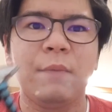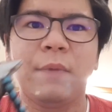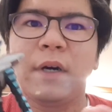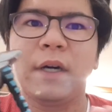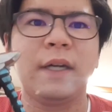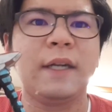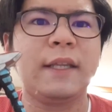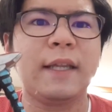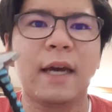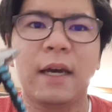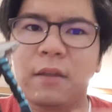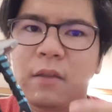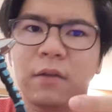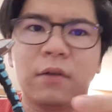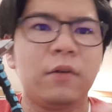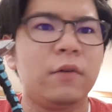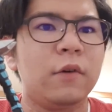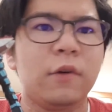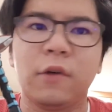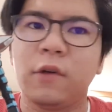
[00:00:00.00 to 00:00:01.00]
But other than that,
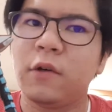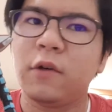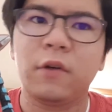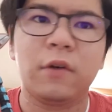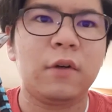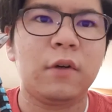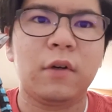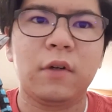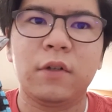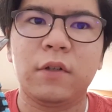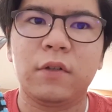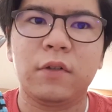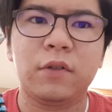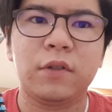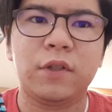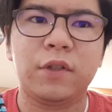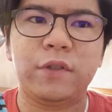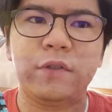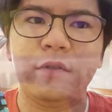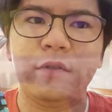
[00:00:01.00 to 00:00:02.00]
true